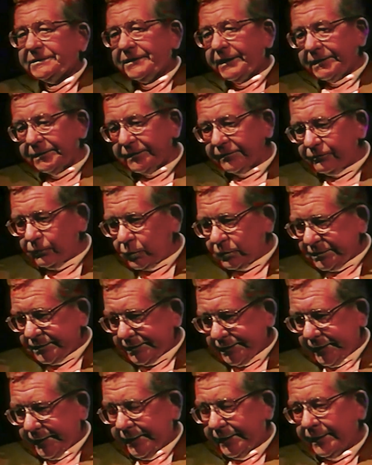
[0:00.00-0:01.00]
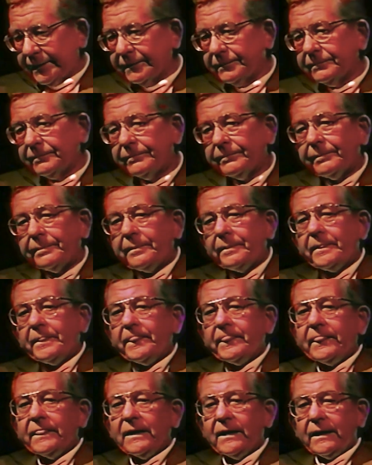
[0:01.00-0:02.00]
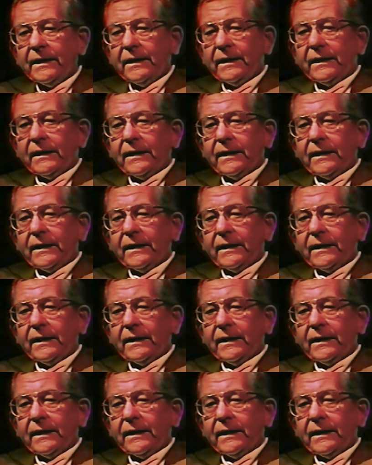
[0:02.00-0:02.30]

The incentive was there. Yes.